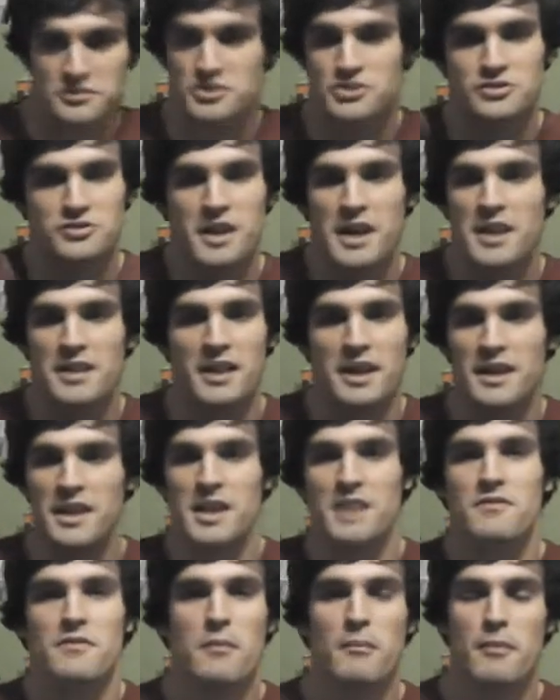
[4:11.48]
straight, like,
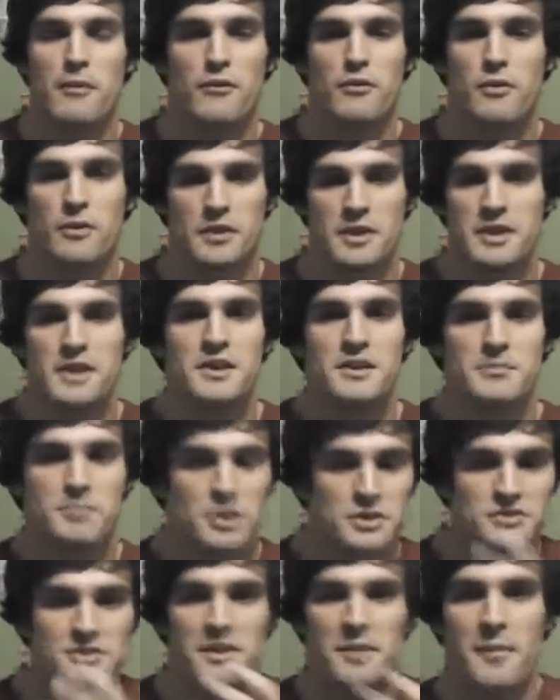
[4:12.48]
even before he
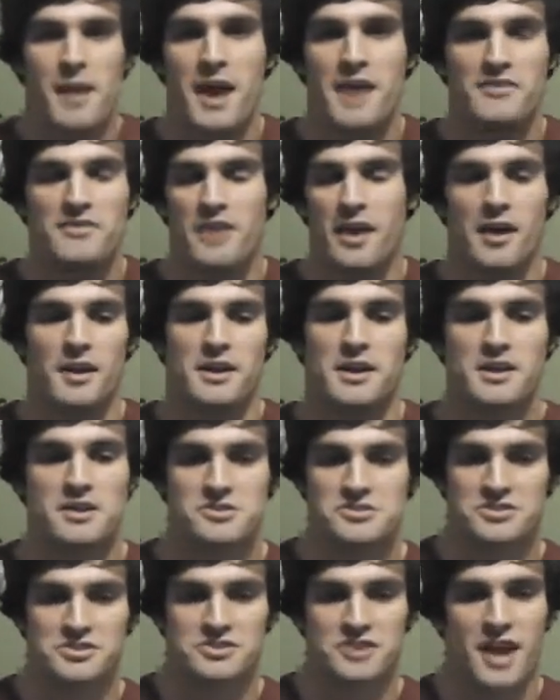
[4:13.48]
puts the mask on, he
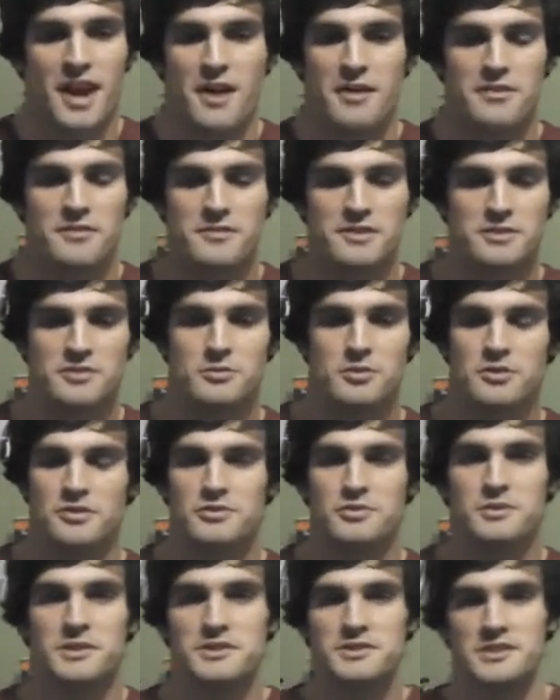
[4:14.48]
is just out of this world
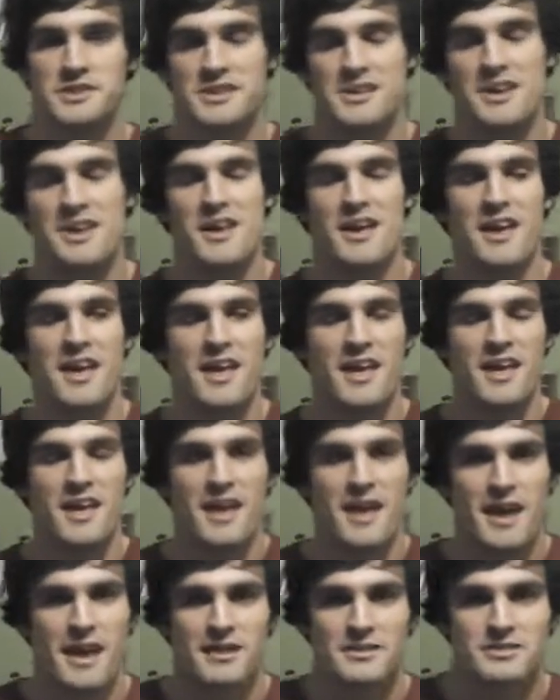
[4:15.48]
twisted.
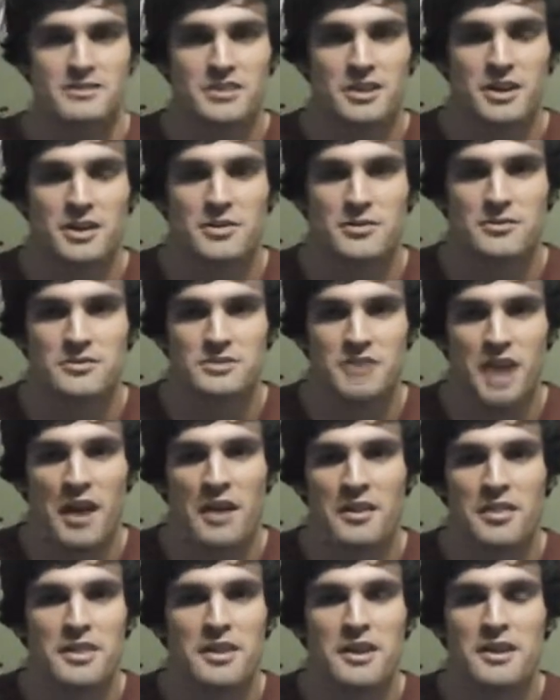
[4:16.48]
And so
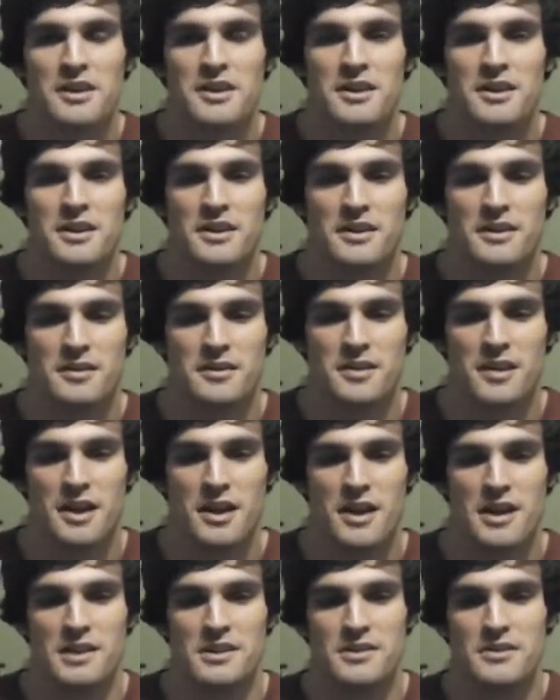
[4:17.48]
Jonathan
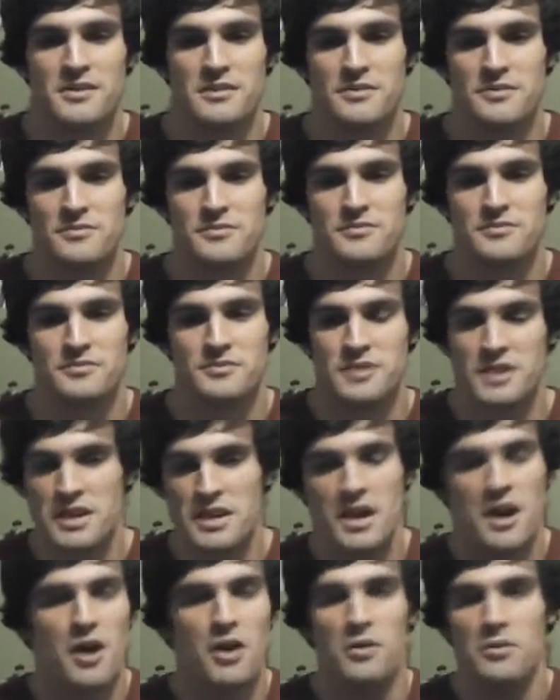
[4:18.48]
and
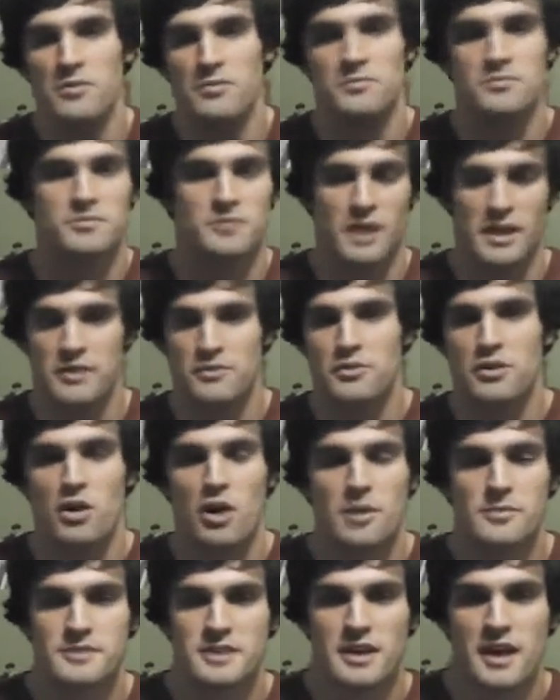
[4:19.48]
Dio, like,
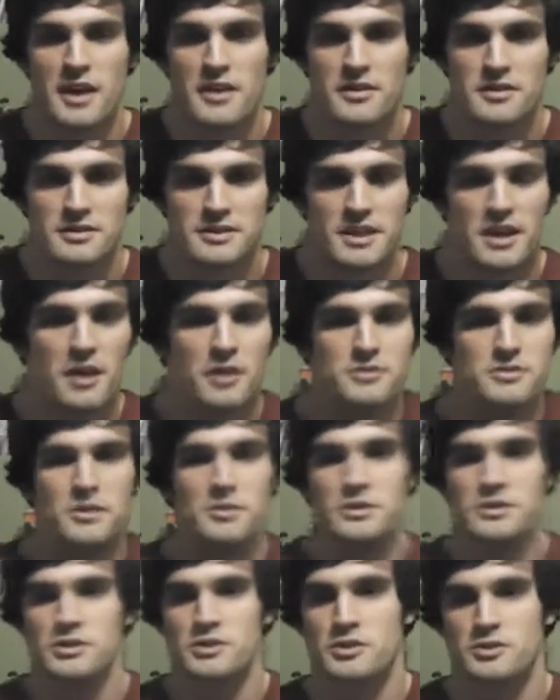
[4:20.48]
grow up together. Dio's
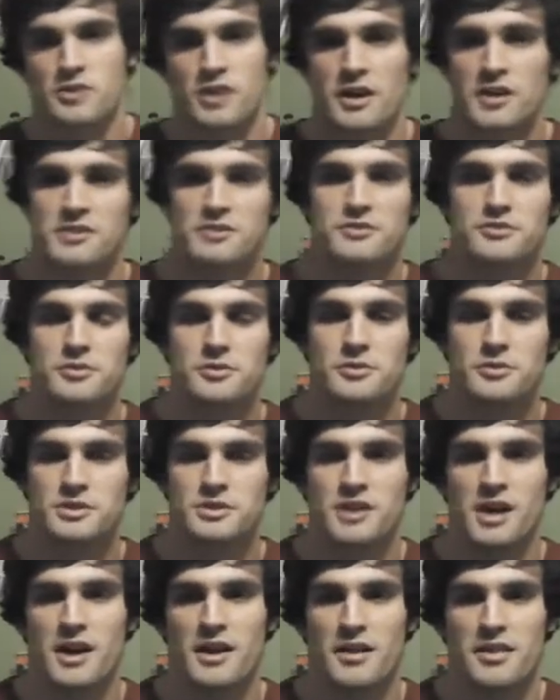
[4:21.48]
always trying to screw with
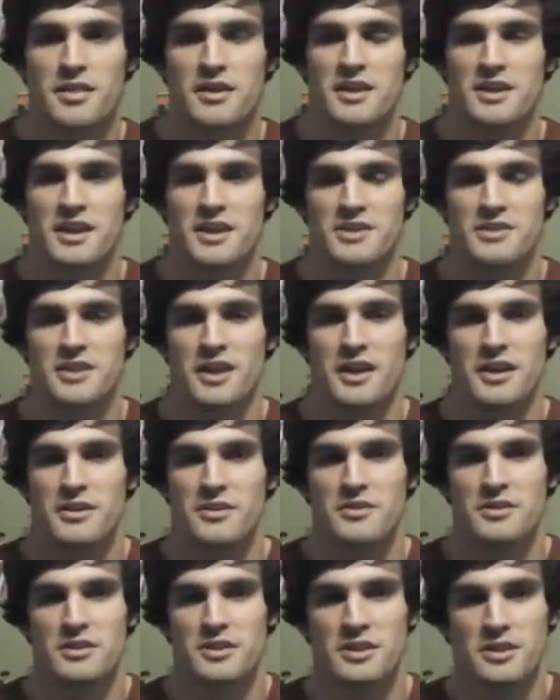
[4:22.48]
Jonathan, and, like,
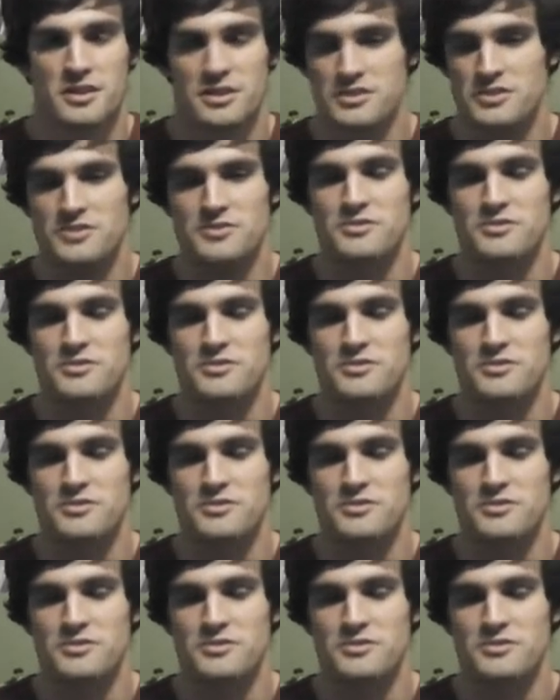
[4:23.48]
because